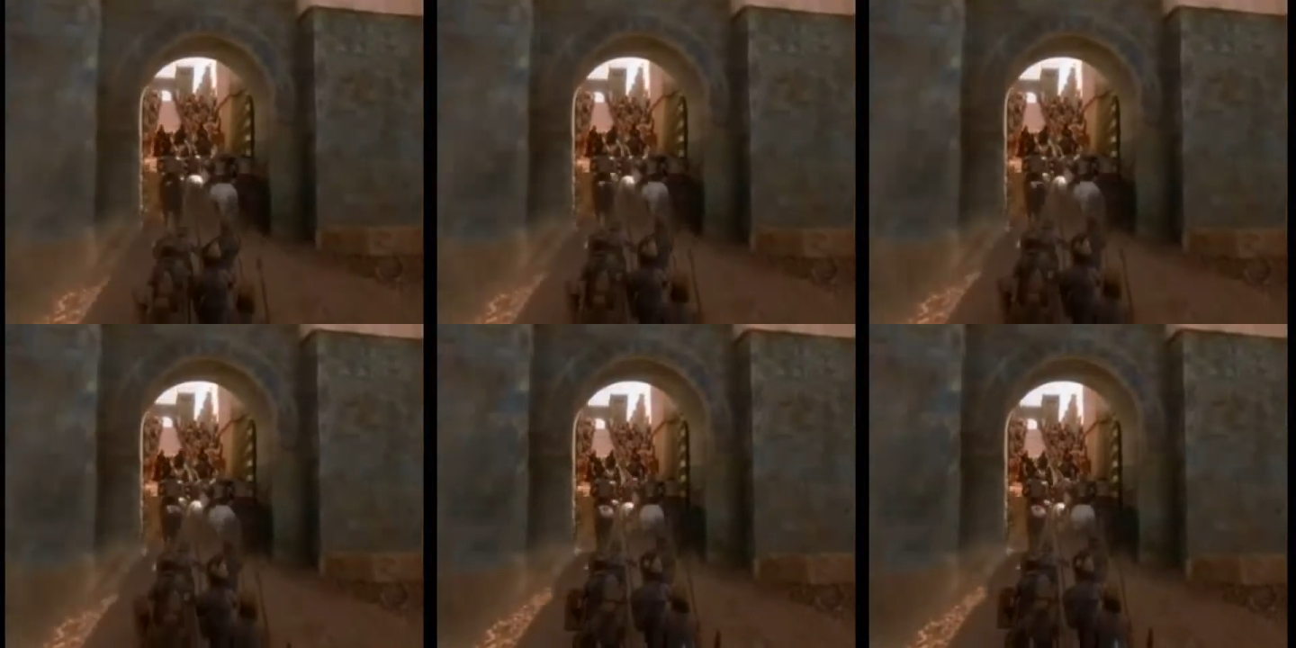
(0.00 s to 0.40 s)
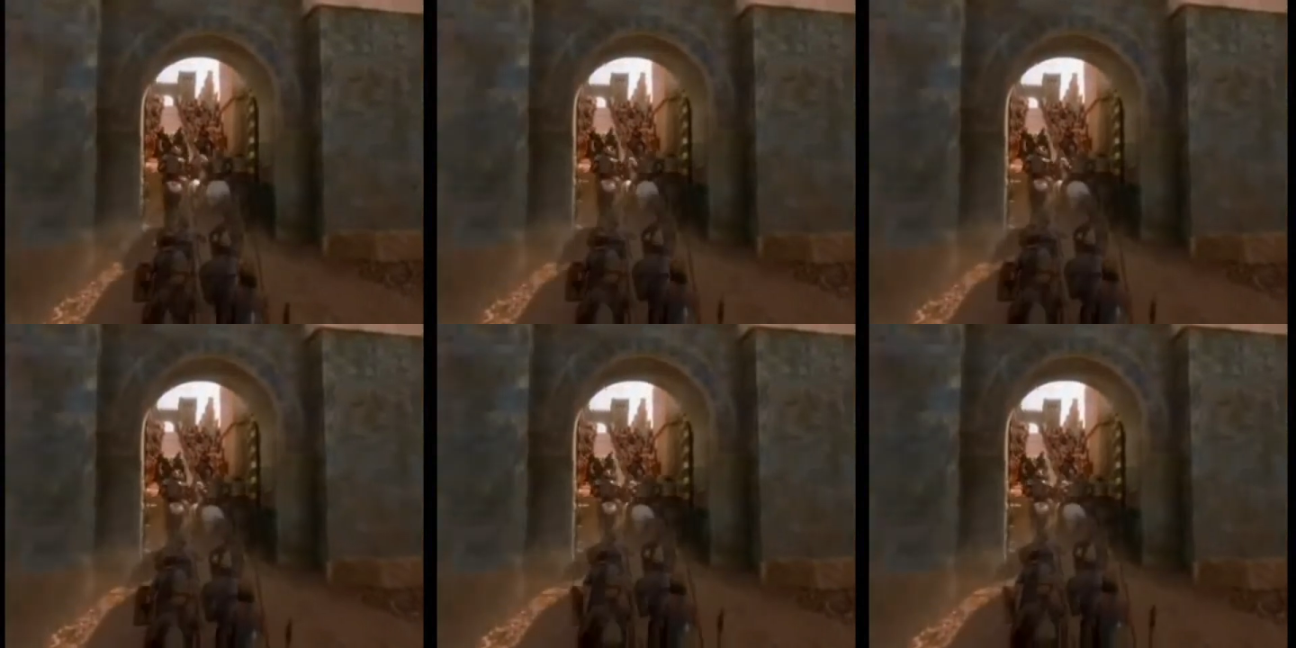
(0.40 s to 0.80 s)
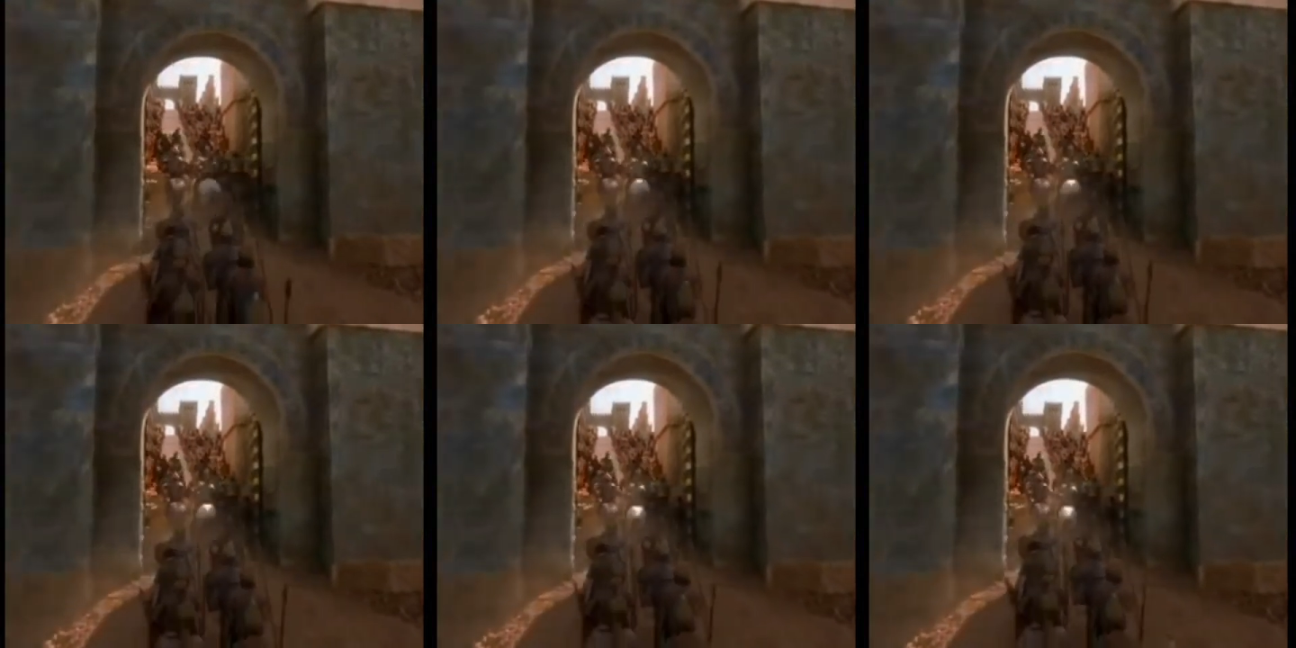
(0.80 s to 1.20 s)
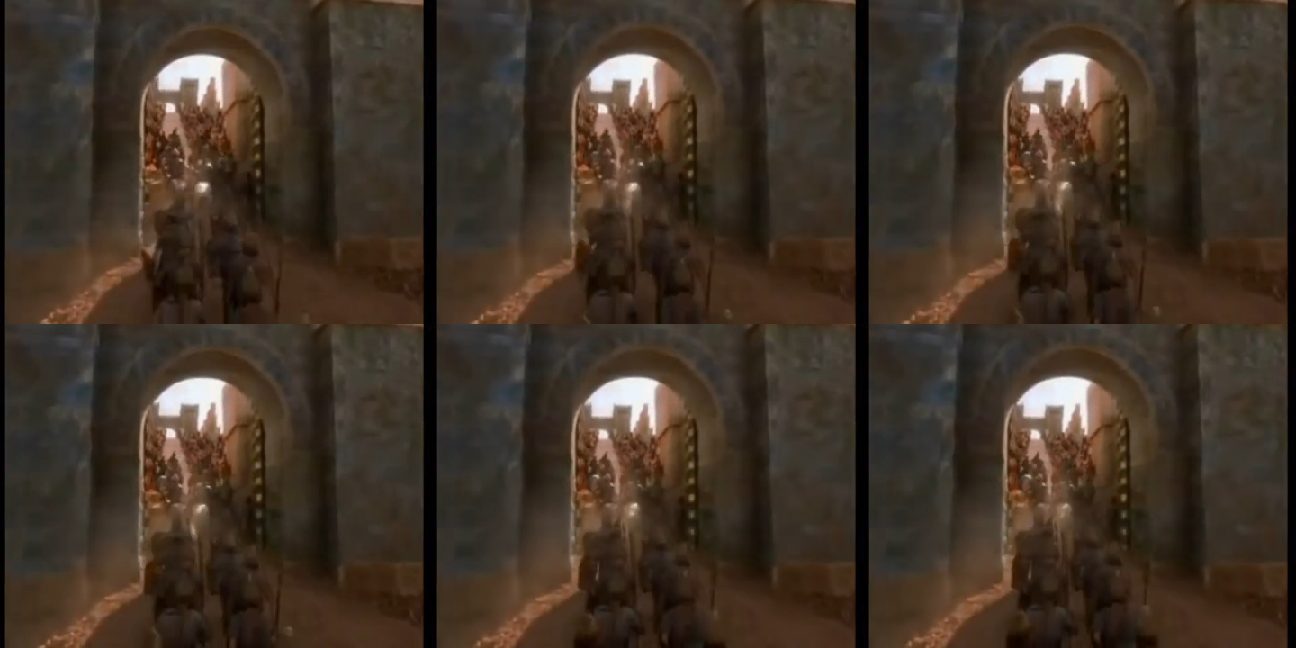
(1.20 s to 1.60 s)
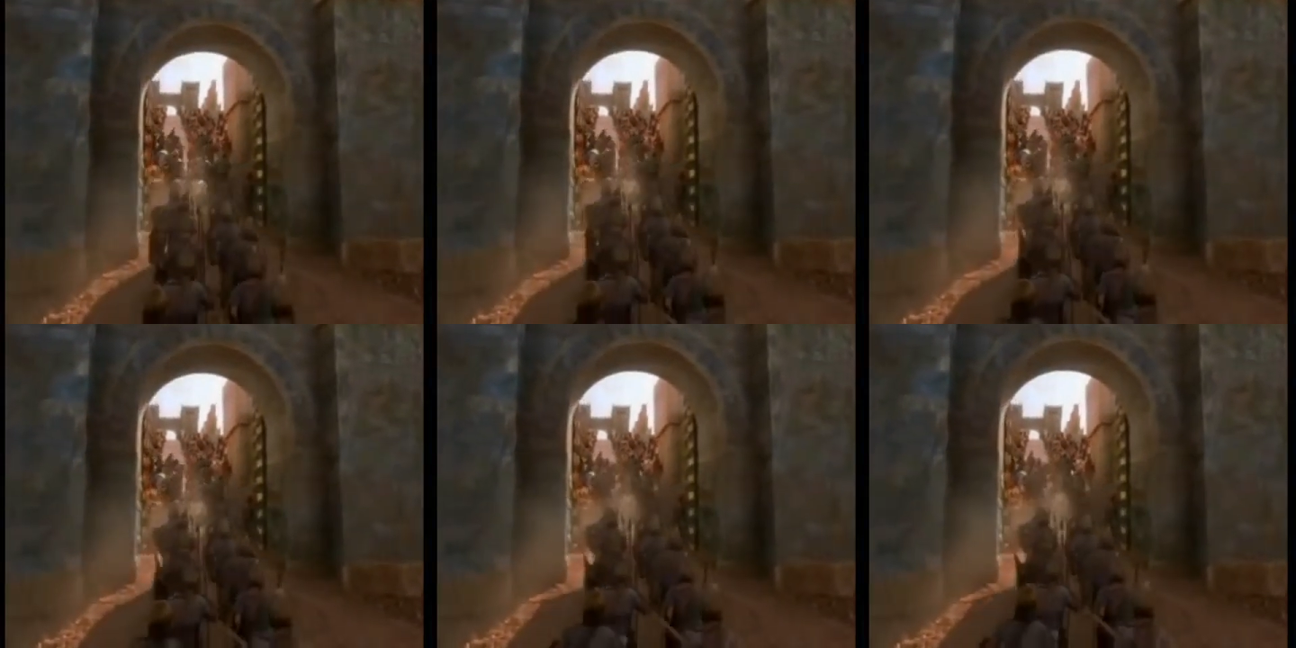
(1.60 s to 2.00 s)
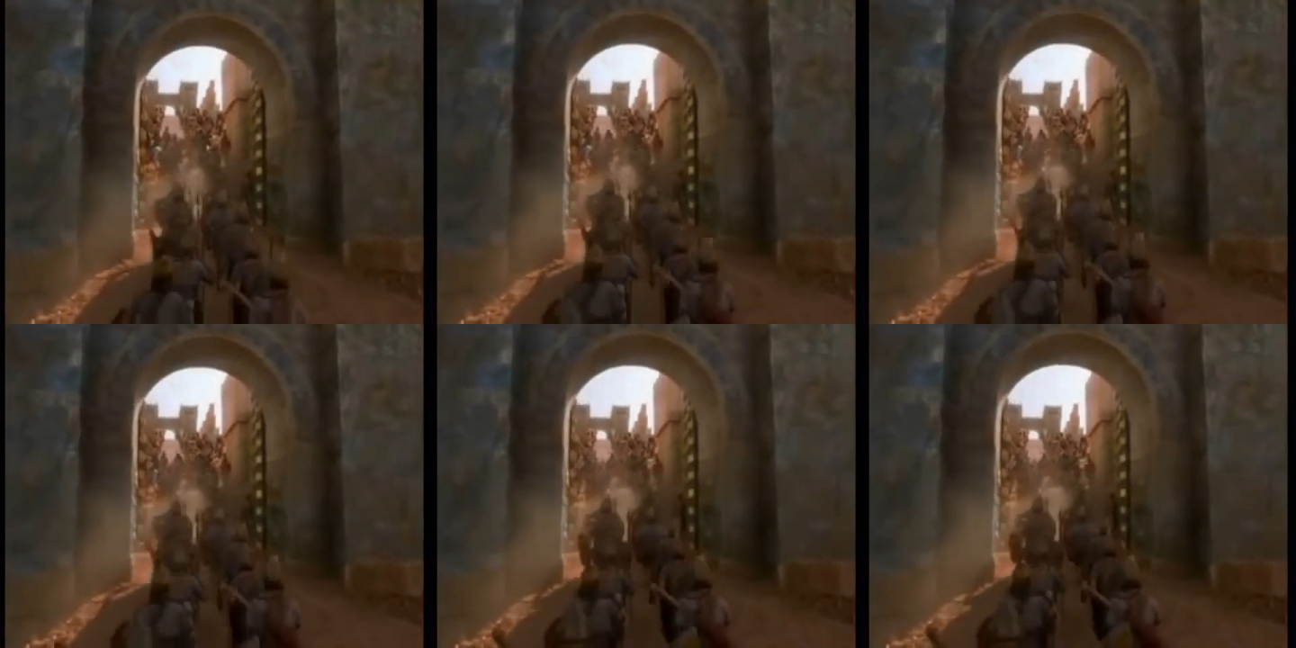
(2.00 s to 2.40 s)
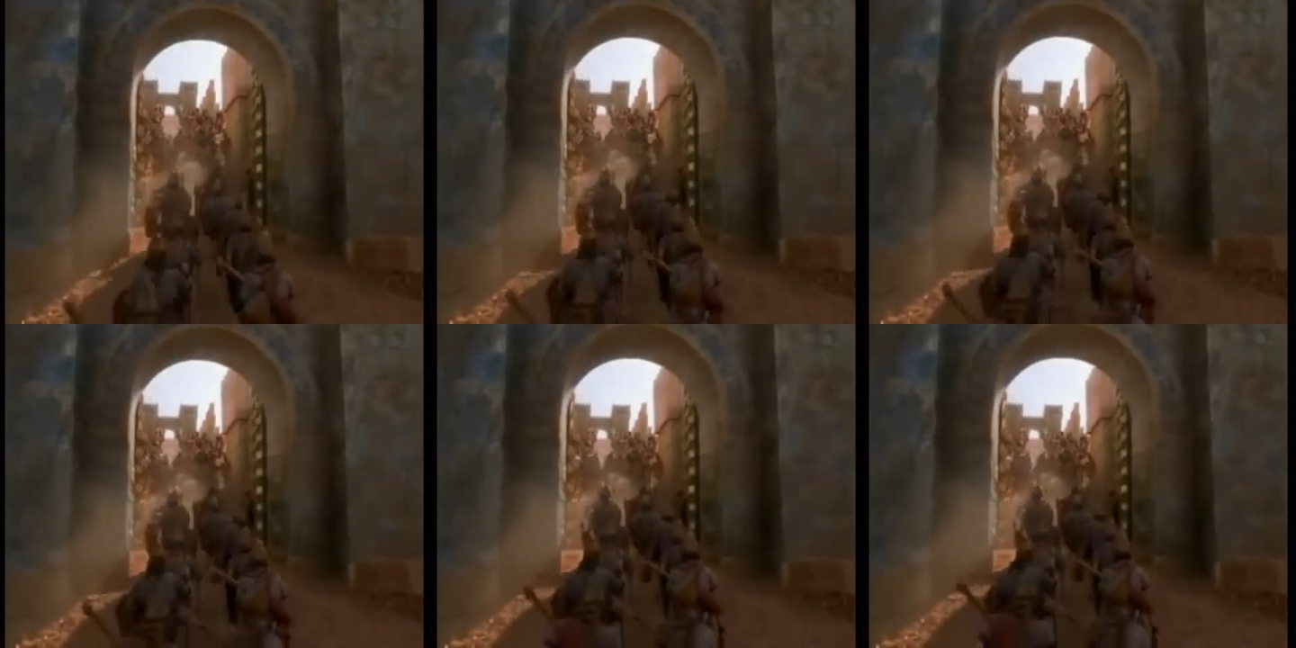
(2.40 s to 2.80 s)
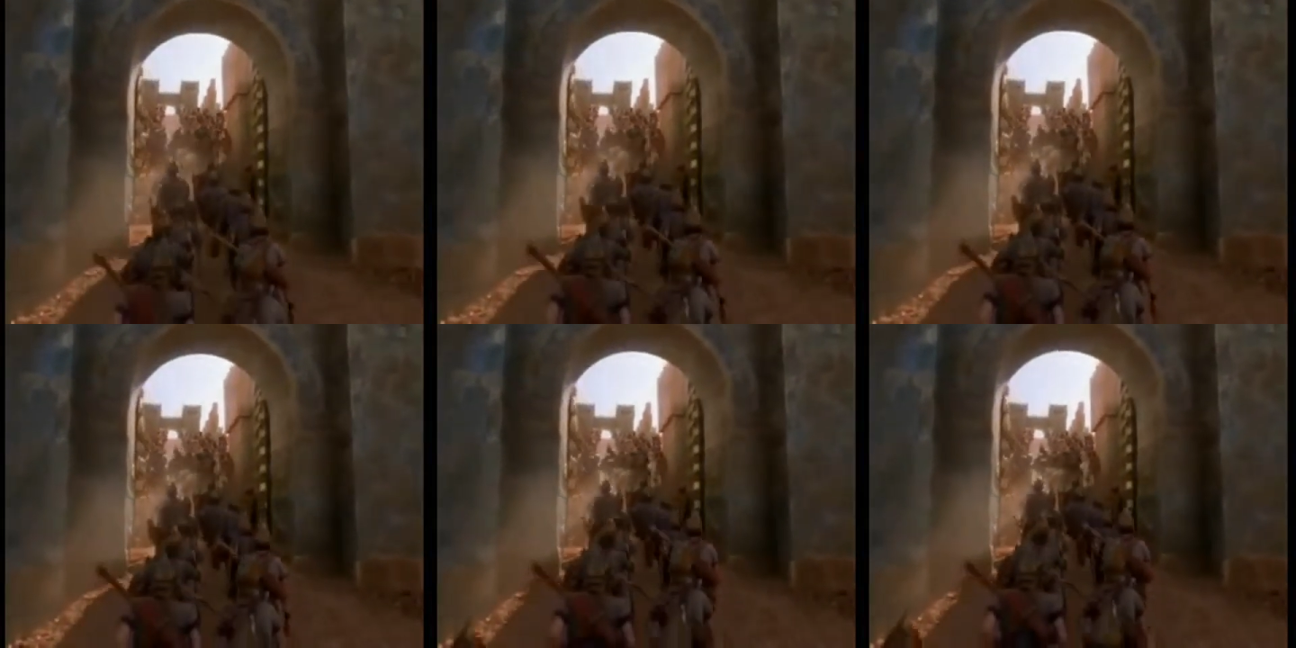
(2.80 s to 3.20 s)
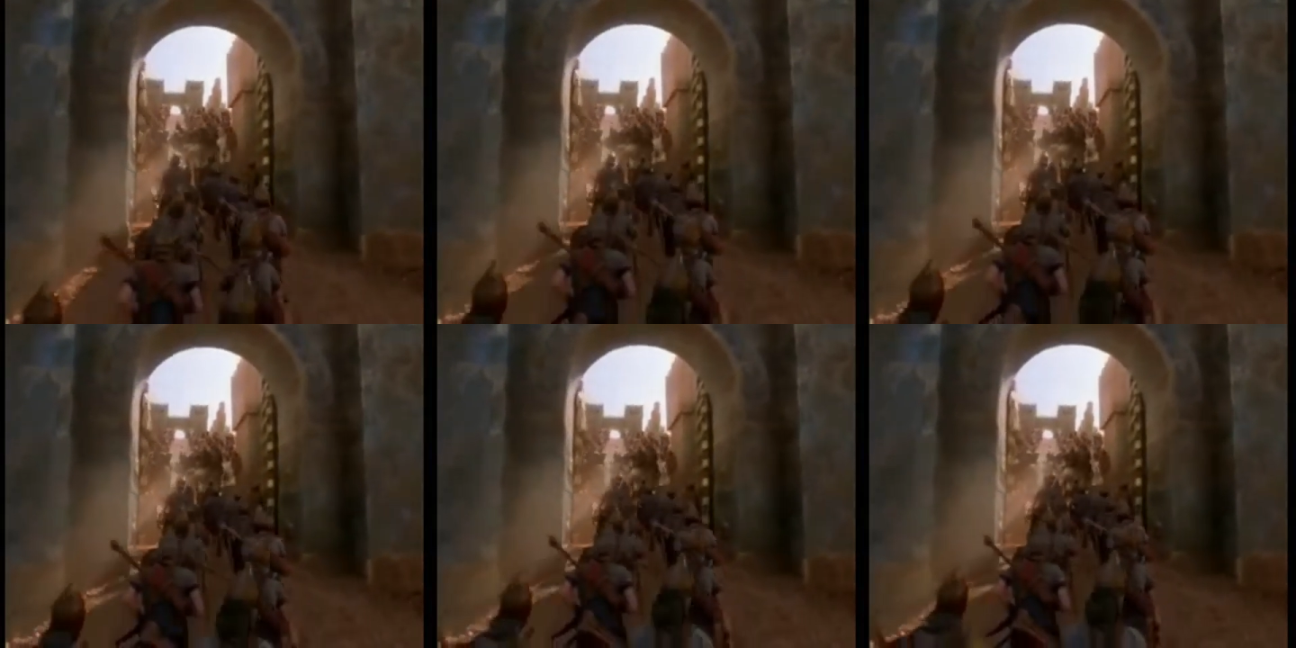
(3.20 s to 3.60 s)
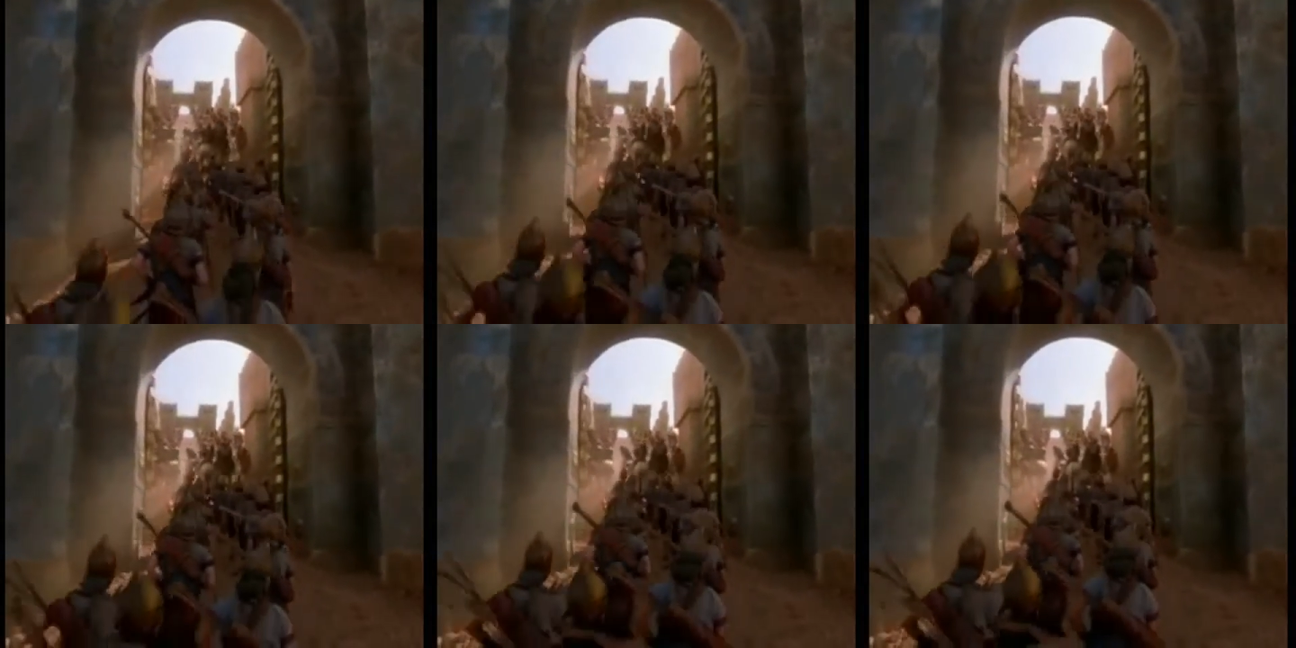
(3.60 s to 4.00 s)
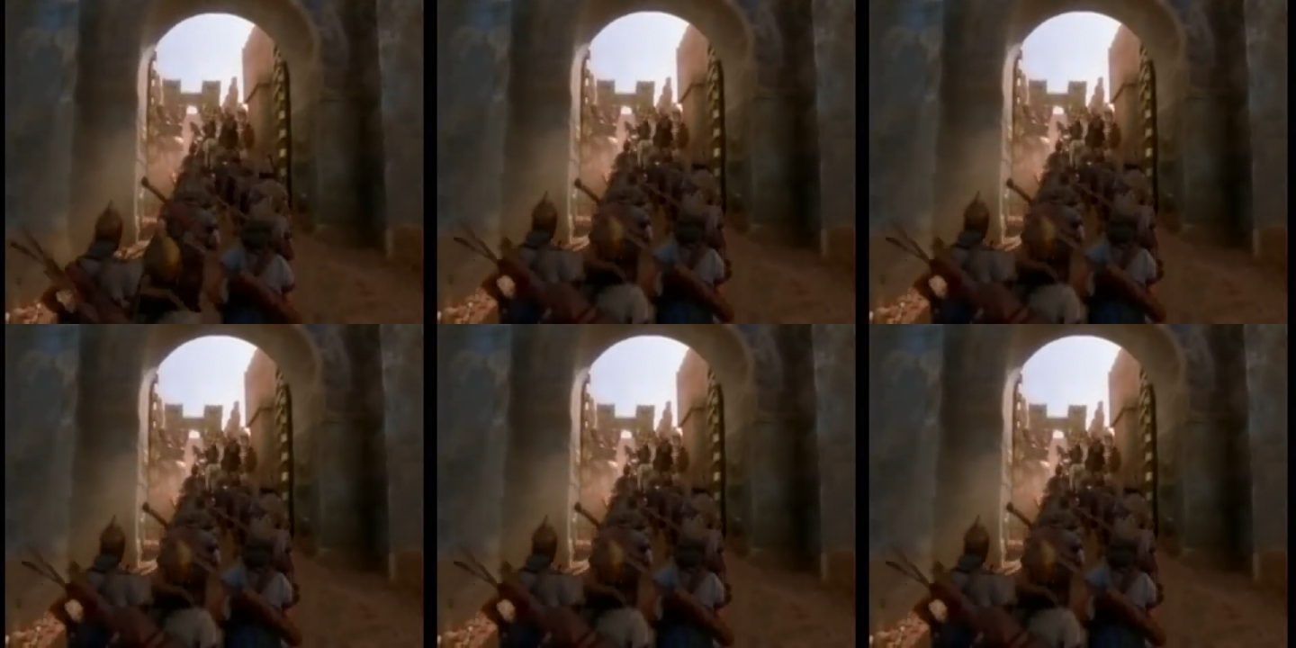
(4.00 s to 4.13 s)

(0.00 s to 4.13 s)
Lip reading: (no speaker visible)